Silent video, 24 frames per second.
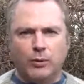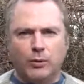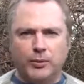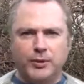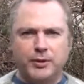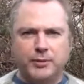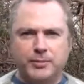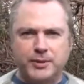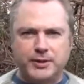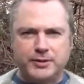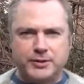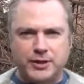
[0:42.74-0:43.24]
Well,
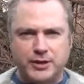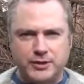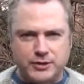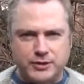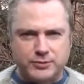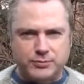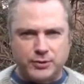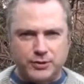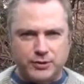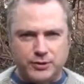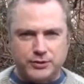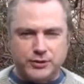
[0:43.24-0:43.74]
one of the big
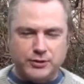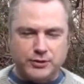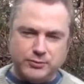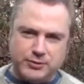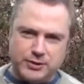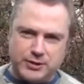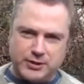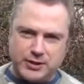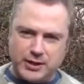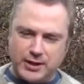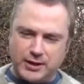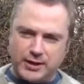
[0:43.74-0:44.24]
changes we're going to do
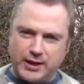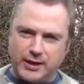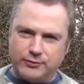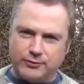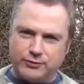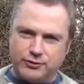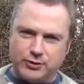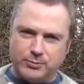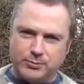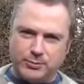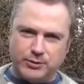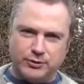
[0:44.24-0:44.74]
is to take
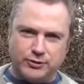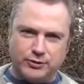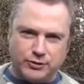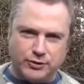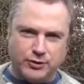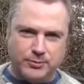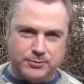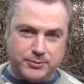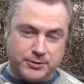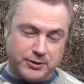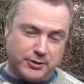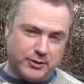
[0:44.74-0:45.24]
out some of the
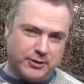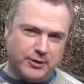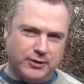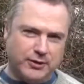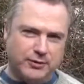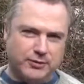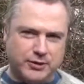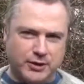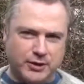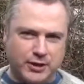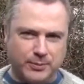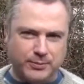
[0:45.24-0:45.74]
shrubs that are
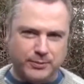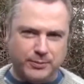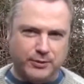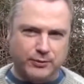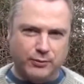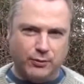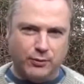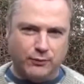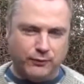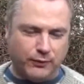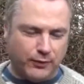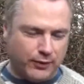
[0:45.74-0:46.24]
using up
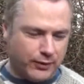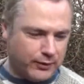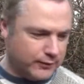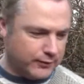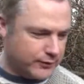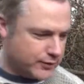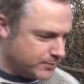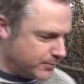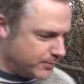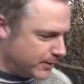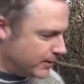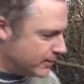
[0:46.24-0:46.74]
an awful lot
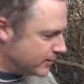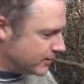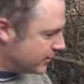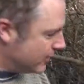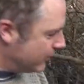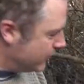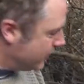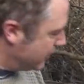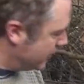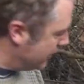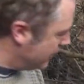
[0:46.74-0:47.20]
of space. Now